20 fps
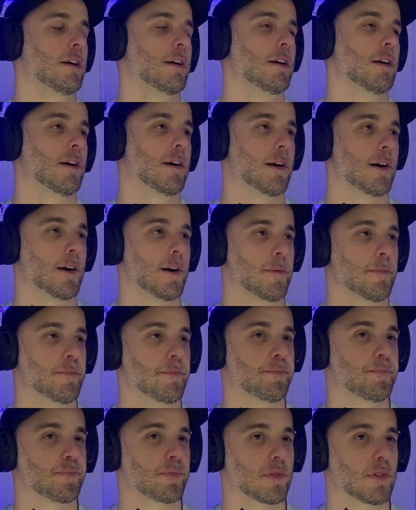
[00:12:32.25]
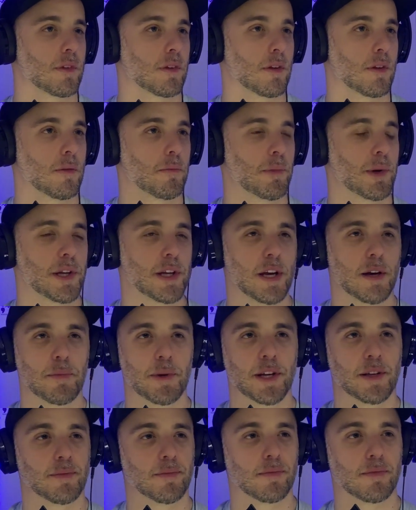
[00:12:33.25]
But yeah,
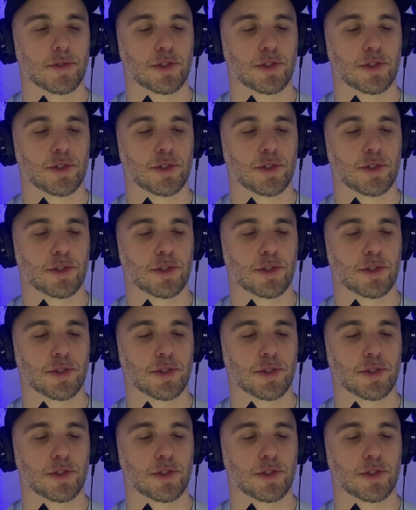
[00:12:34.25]
man,